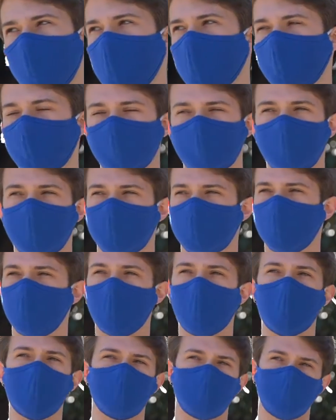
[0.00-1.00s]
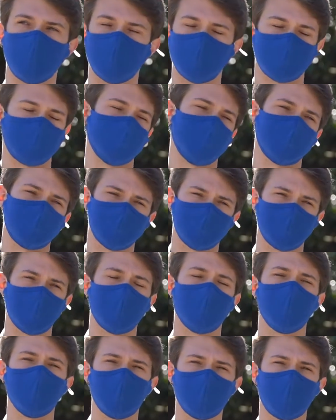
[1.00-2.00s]
that it's accessible to all students, not just
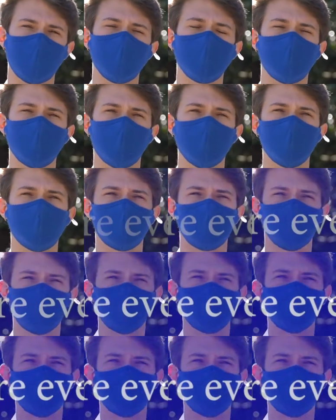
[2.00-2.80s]
incoming first years.